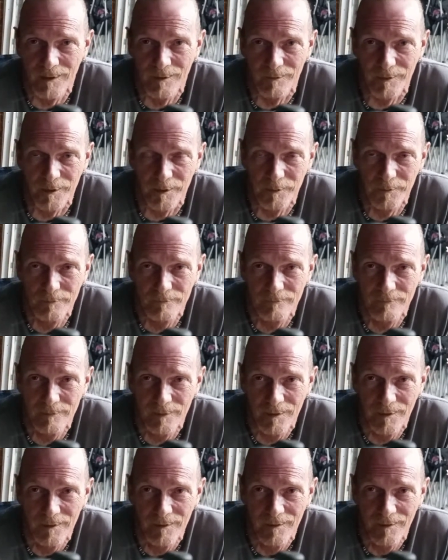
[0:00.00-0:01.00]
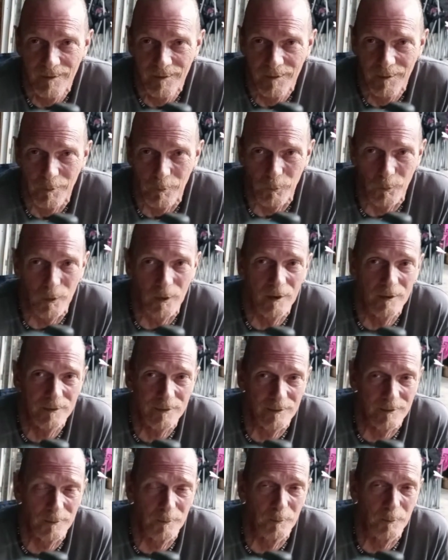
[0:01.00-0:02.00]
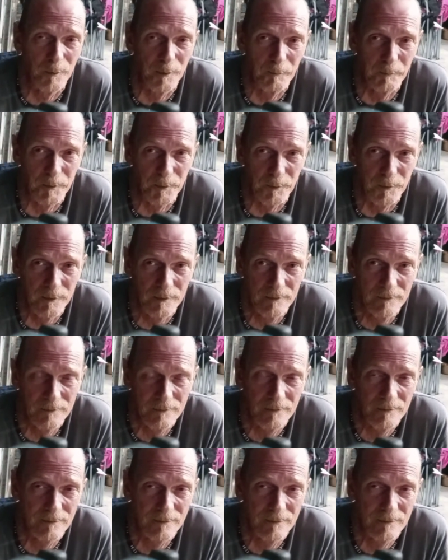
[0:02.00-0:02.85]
don't know, watch along with what I'm doing.